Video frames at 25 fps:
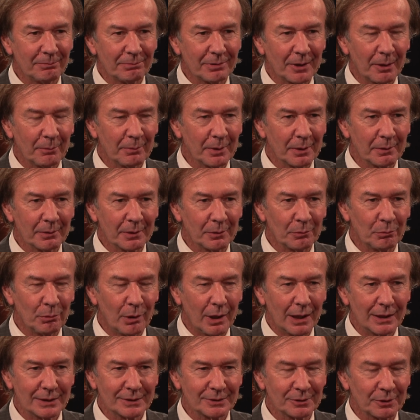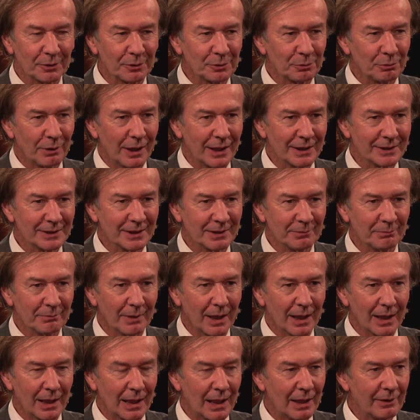probably once or twice in
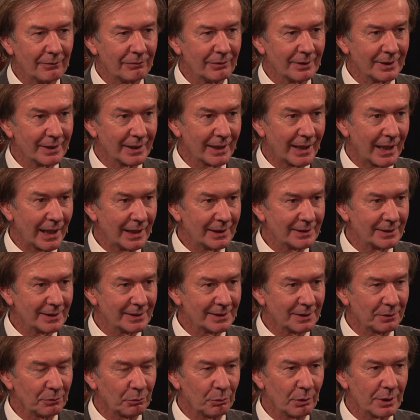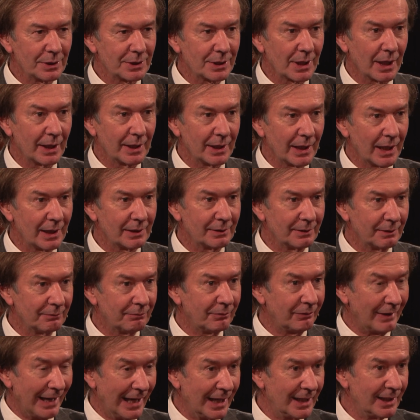my life in the cases in which I had the
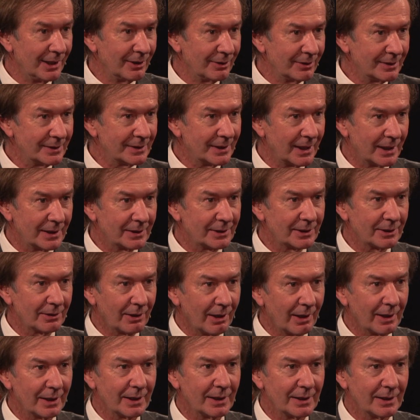failures, and so